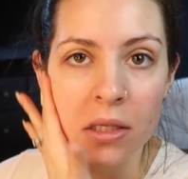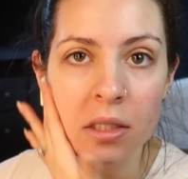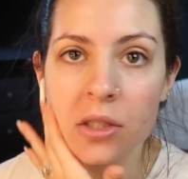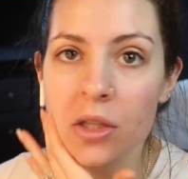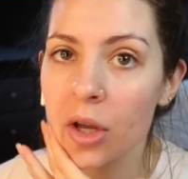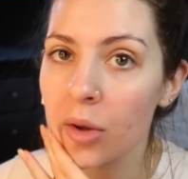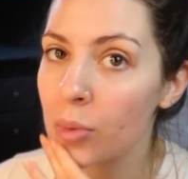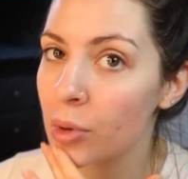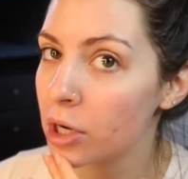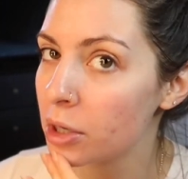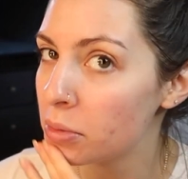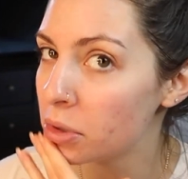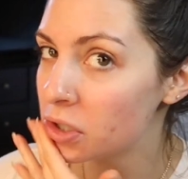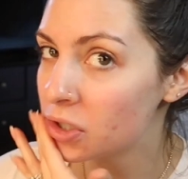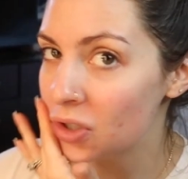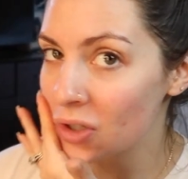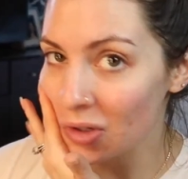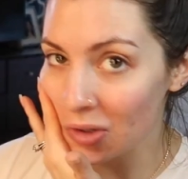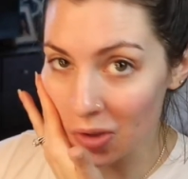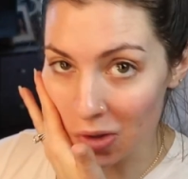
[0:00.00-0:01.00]
So I'm pretty
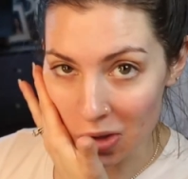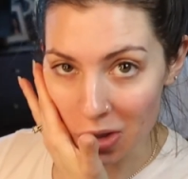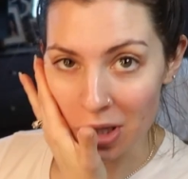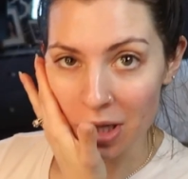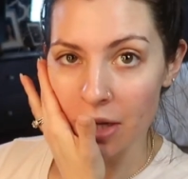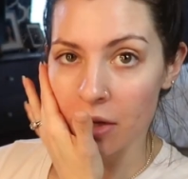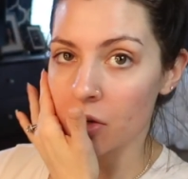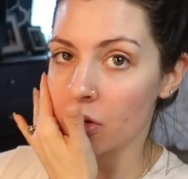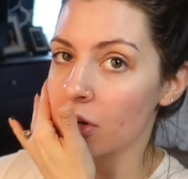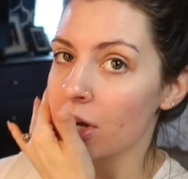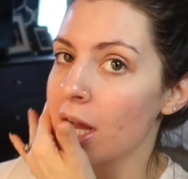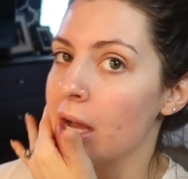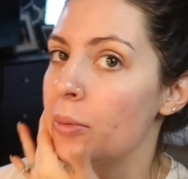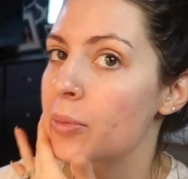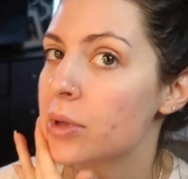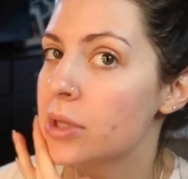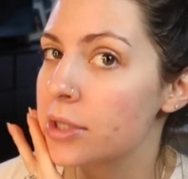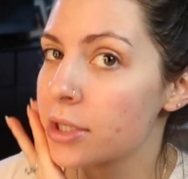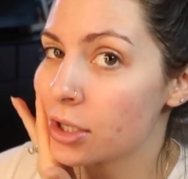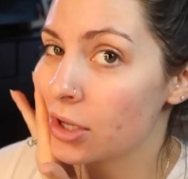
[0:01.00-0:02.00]
much gonna look like
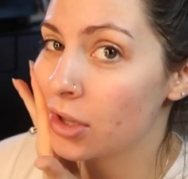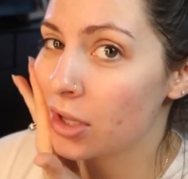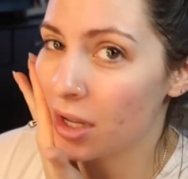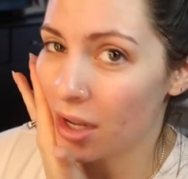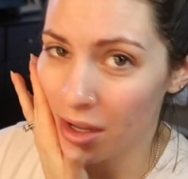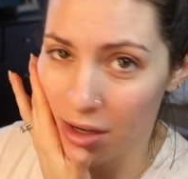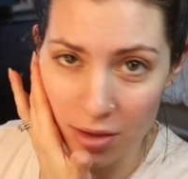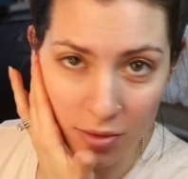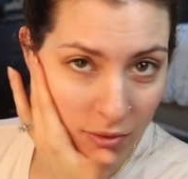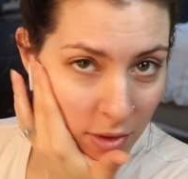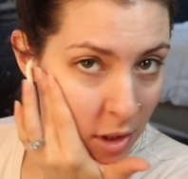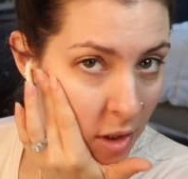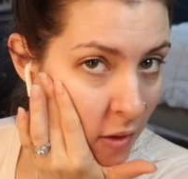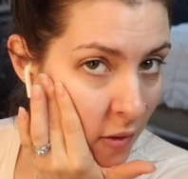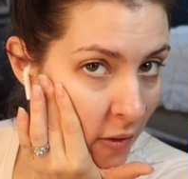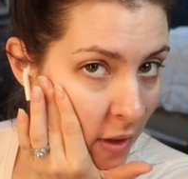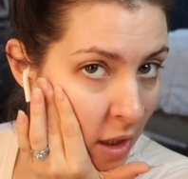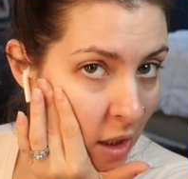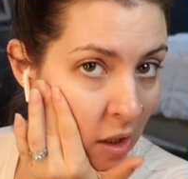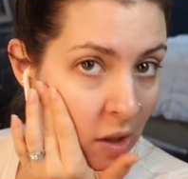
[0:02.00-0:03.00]
crap until the end of this
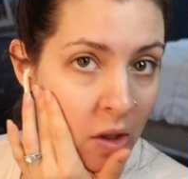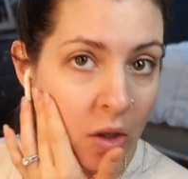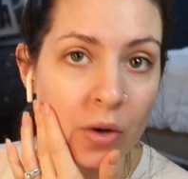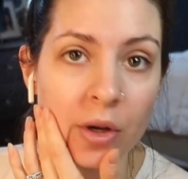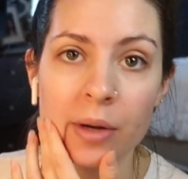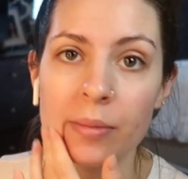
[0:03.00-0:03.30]
video,